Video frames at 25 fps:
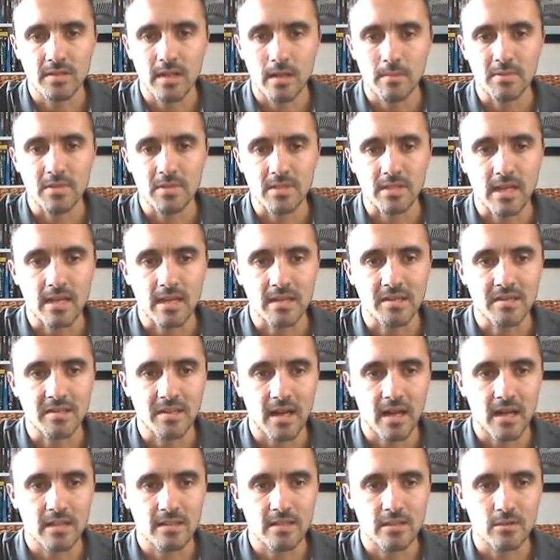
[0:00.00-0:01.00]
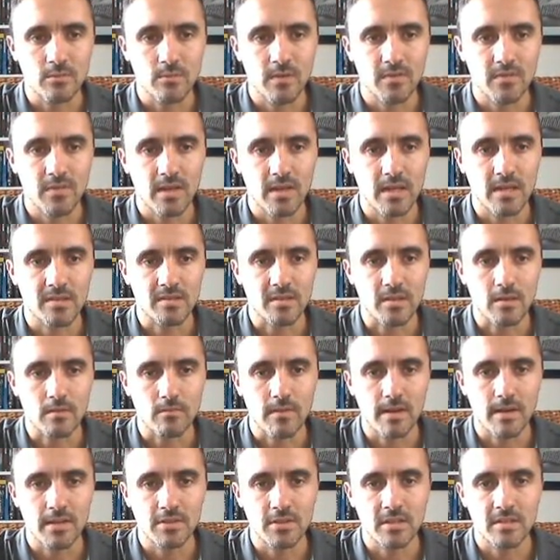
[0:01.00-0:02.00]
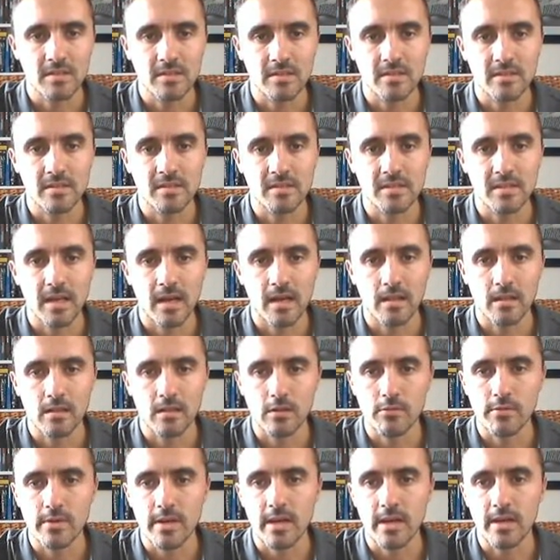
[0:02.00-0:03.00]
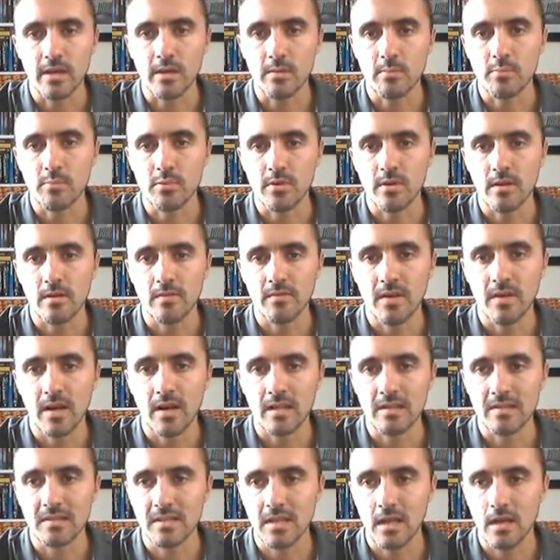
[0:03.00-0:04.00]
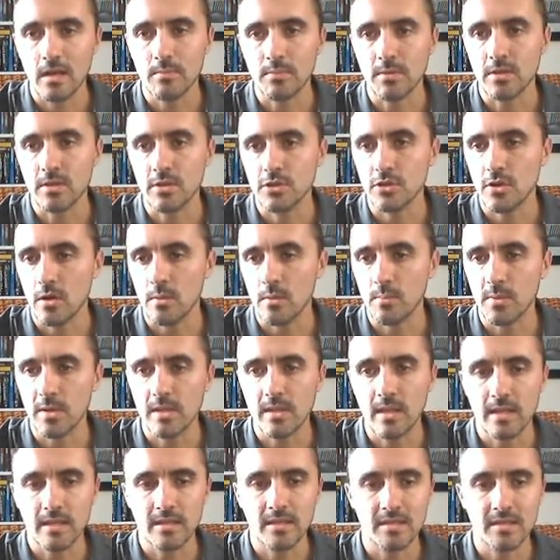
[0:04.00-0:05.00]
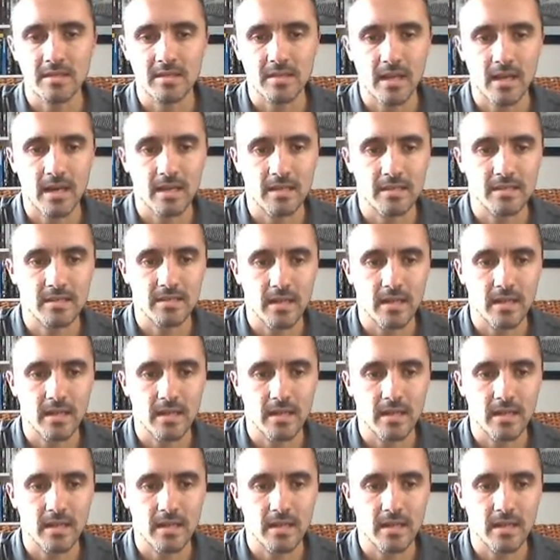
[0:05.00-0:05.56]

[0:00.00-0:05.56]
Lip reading: steps to getting started with here, so register to sell, create your profile, set up your shop, and then start